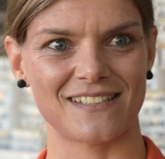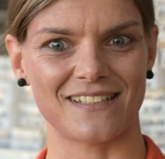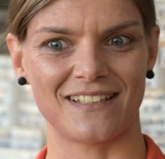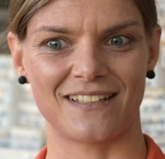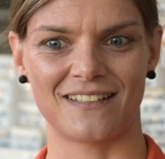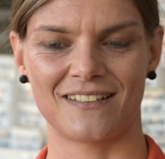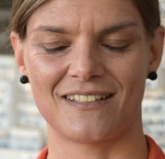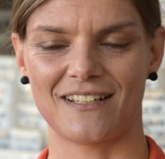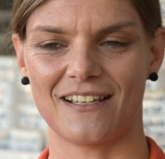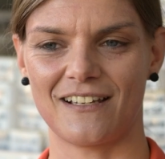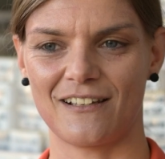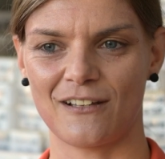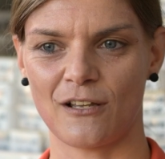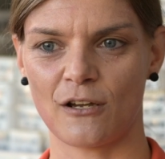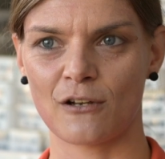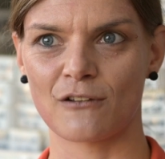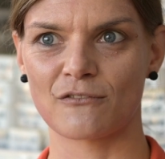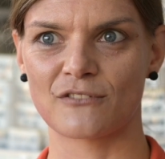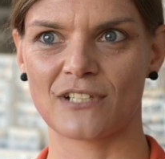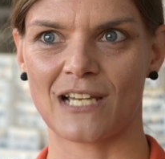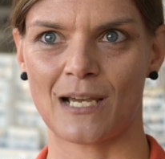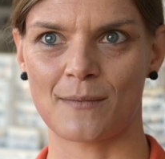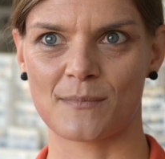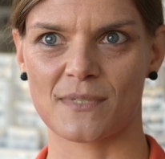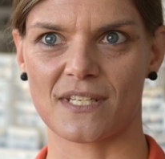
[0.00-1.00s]
And a lot
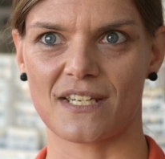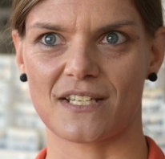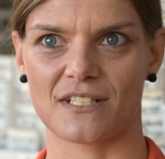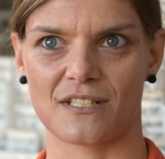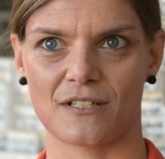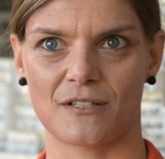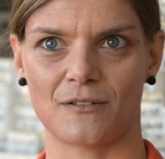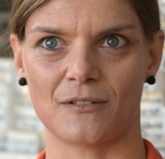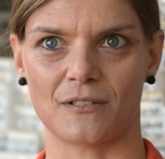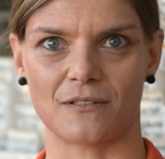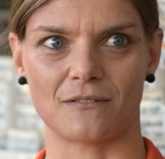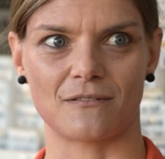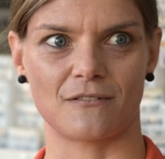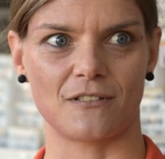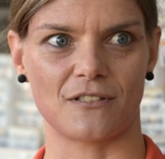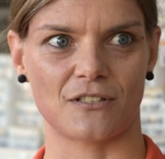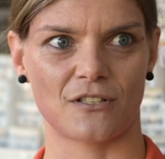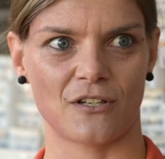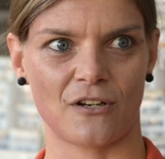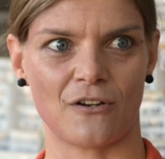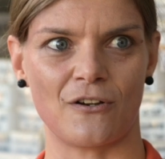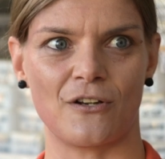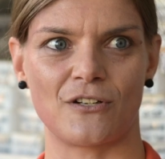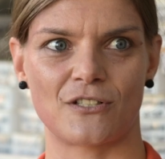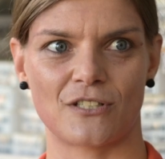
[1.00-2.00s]
of times I actually got
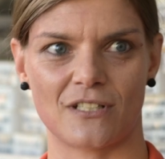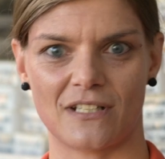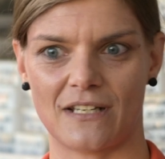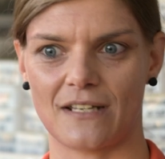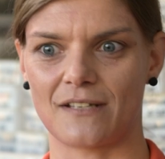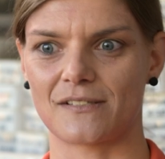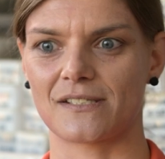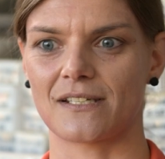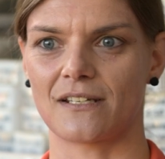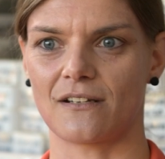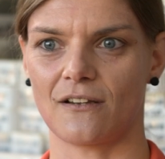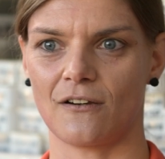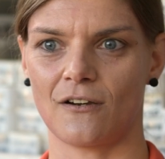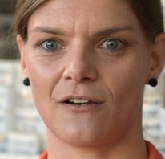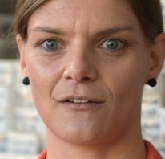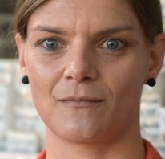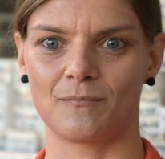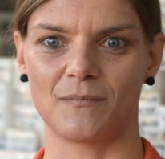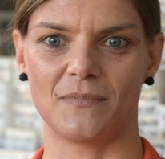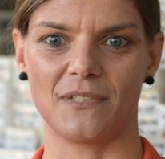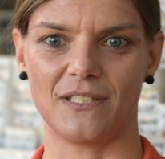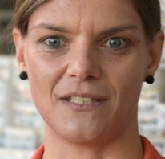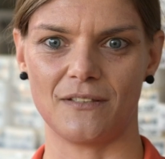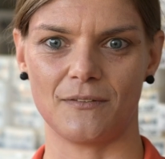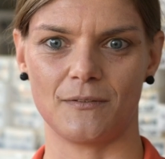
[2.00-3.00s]
discouraged and they said, oh,
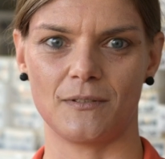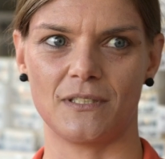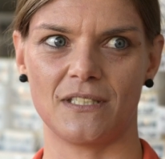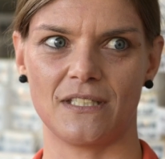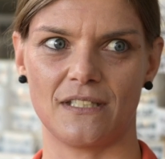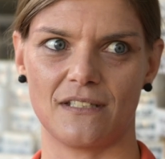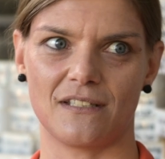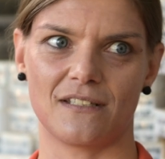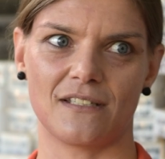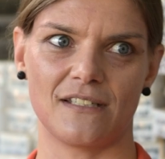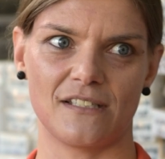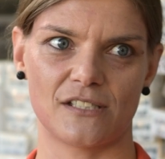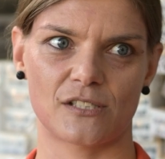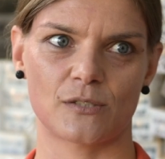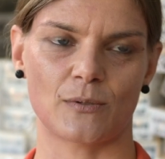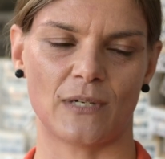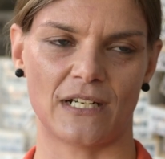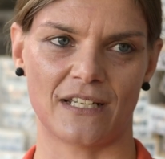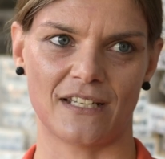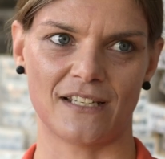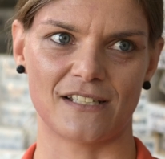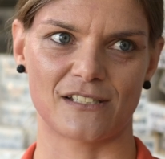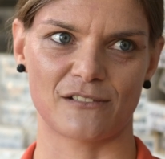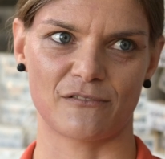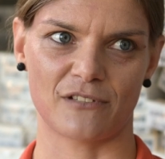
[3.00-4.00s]
you need at least
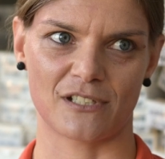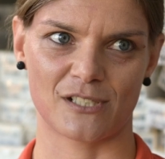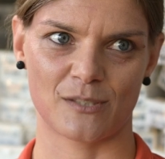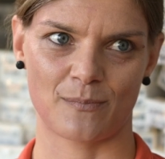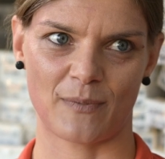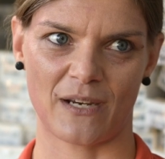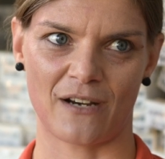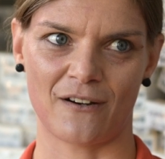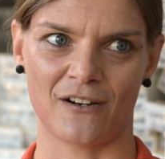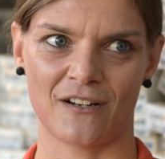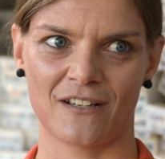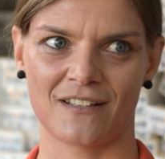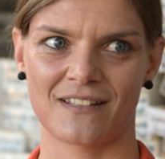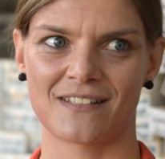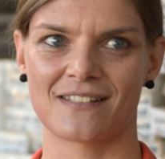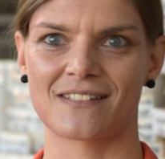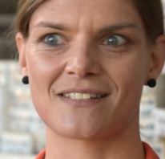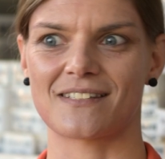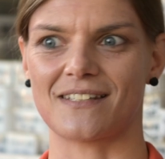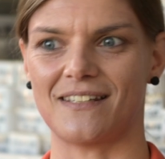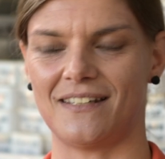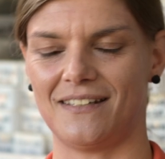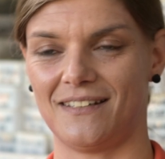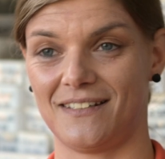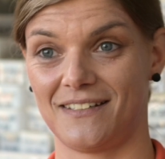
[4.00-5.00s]
20 years of
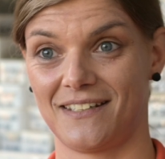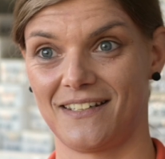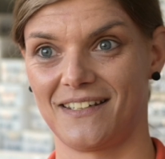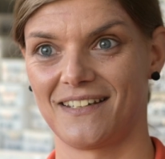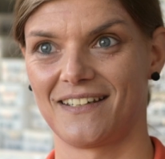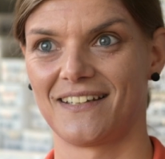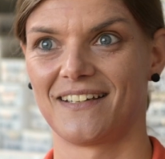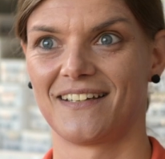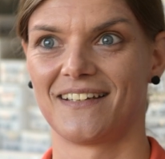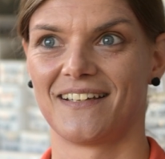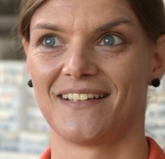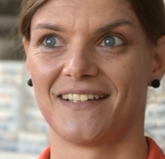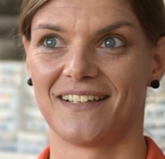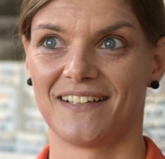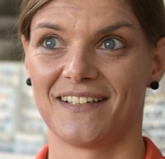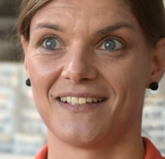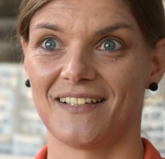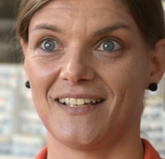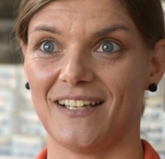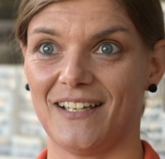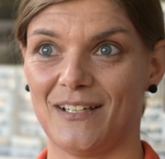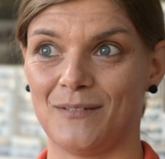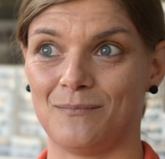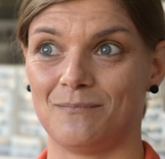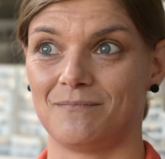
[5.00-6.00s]
experience and
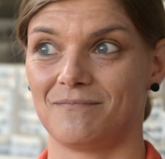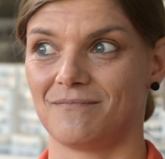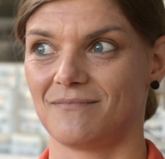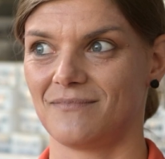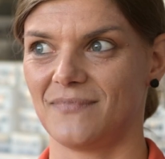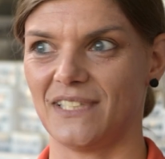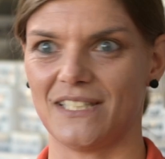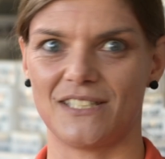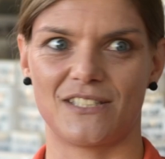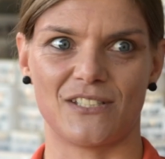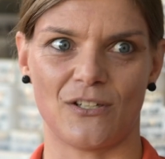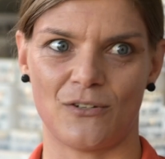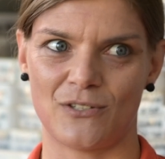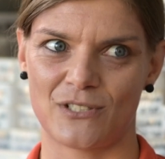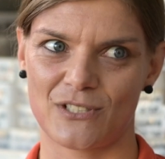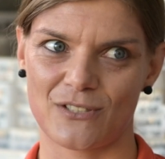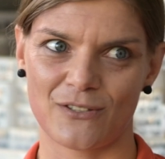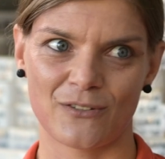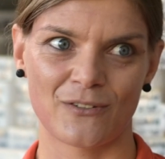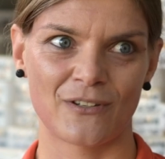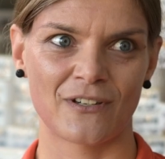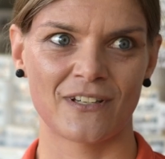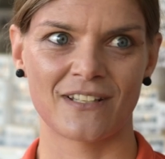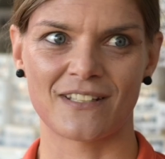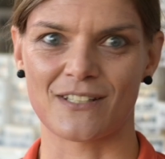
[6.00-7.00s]
you don't do
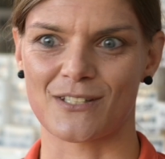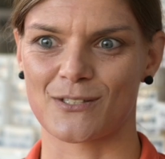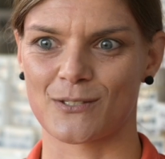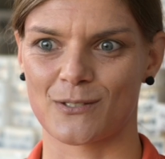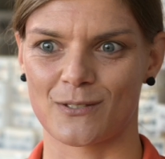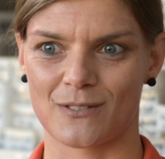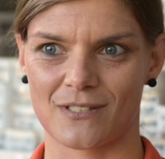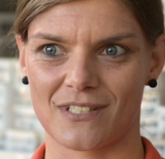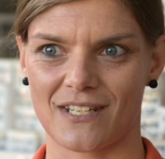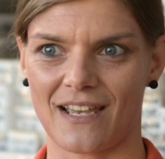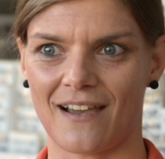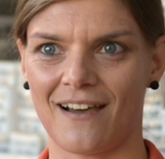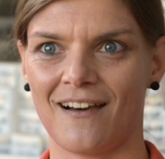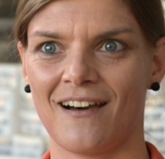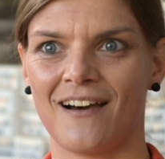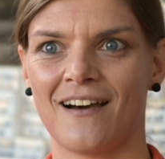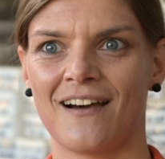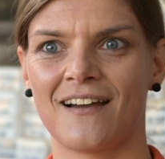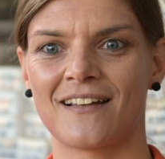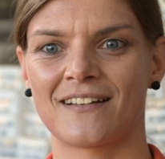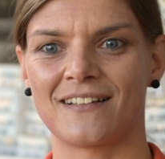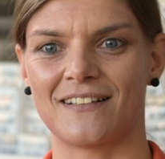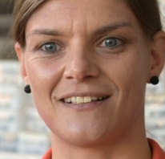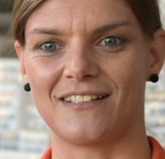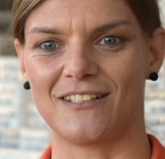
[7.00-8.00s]
it. It's just
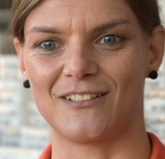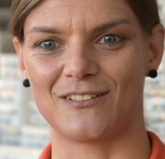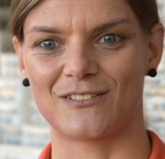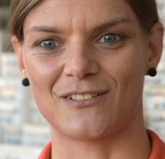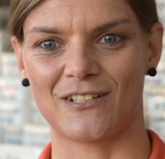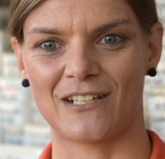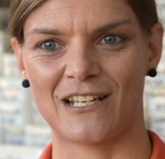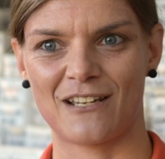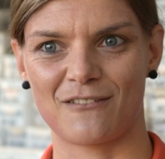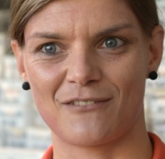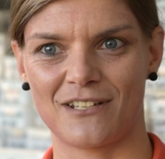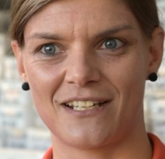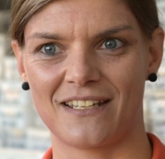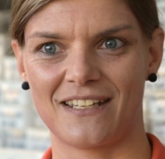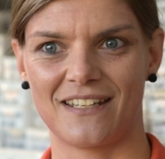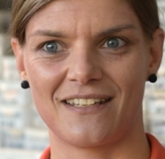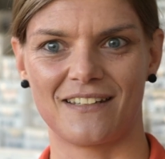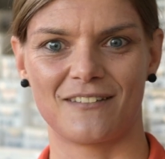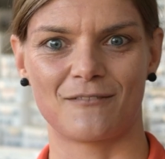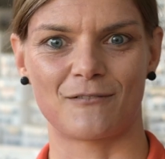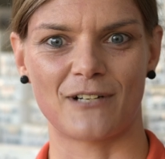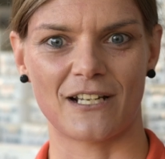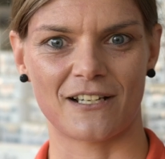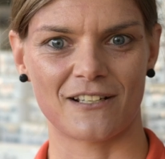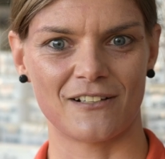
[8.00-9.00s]
hard and you don't have
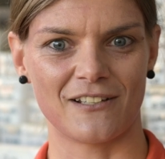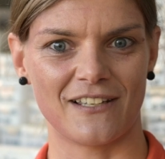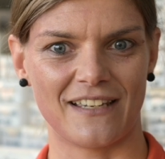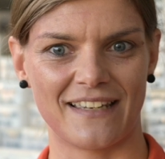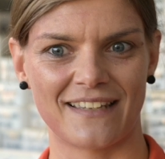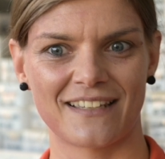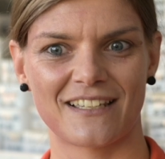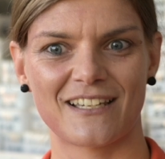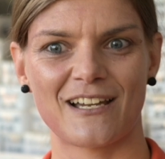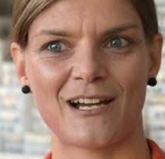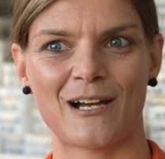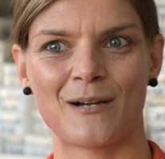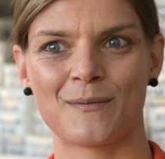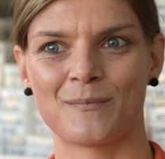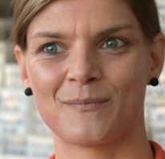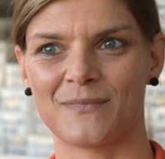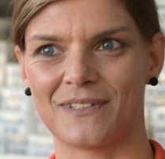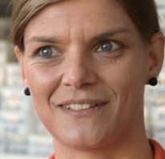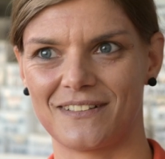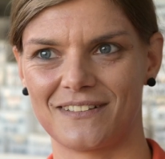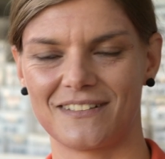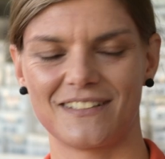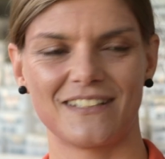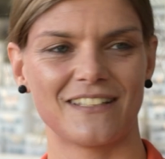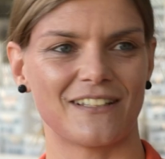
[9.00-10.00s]
any regular income.
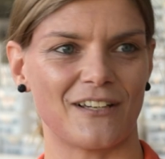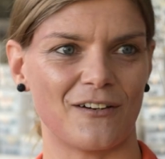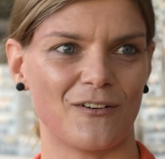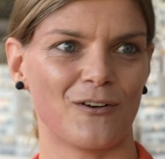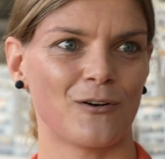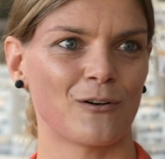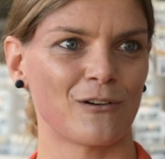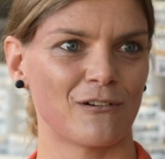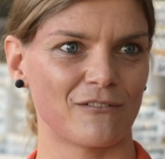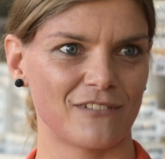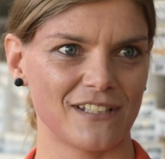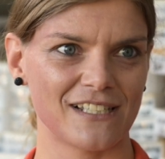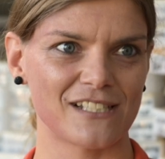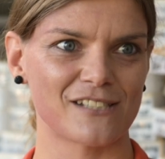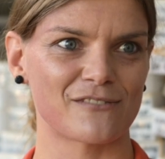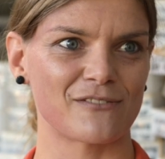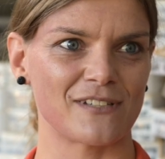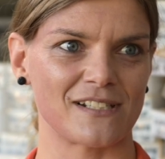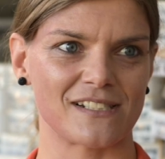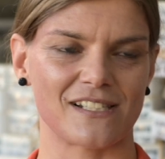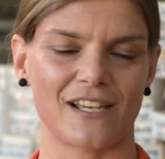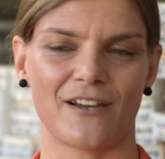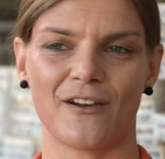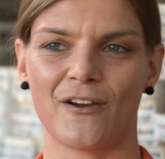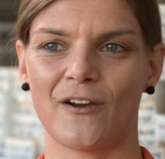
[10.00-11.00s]
And, you know, all of these
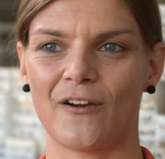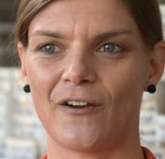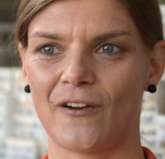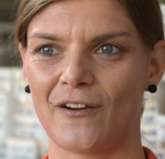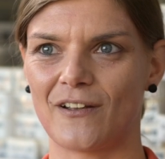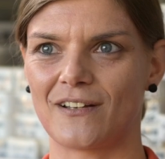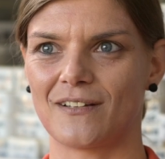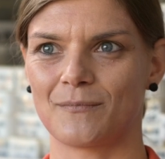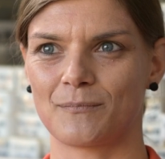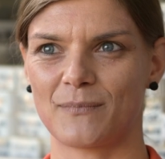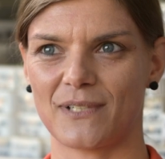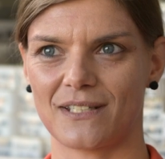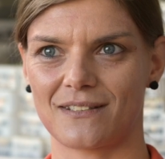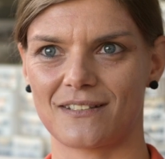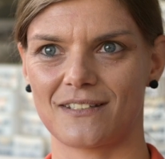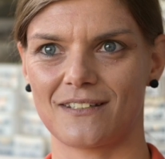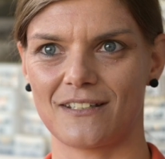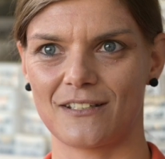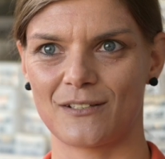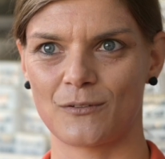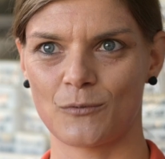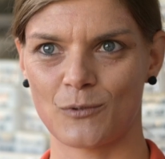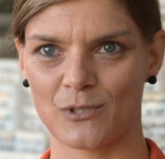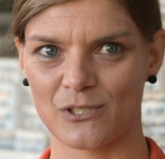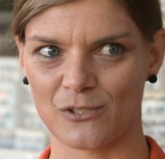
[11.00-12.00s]
things I heard, but
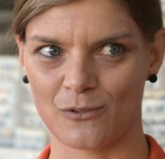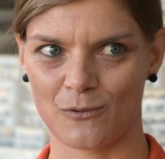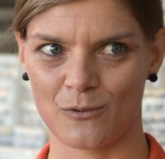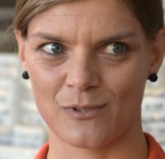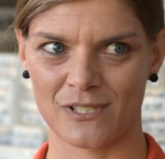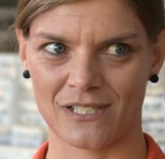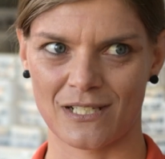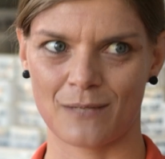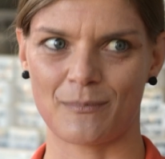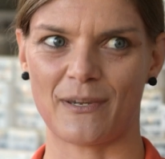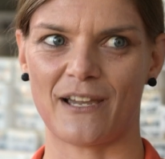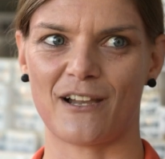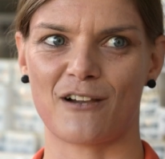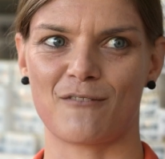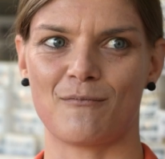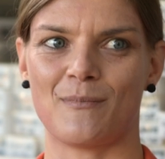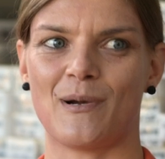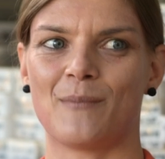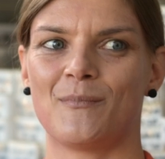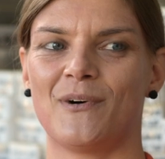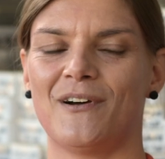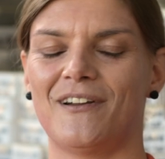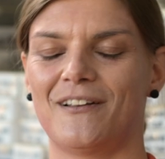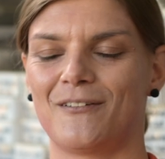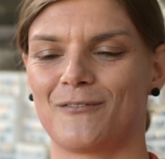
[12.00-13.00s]
it was always in the back of
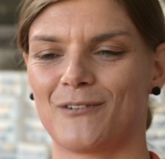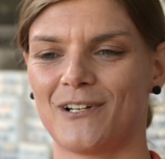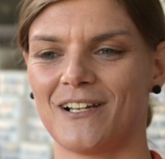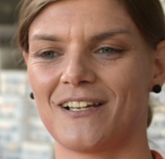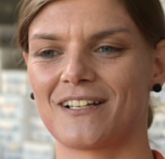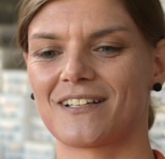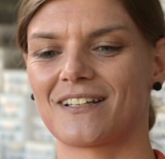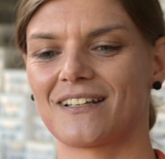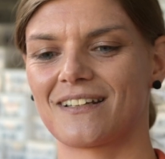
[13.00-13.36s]
my mind, right?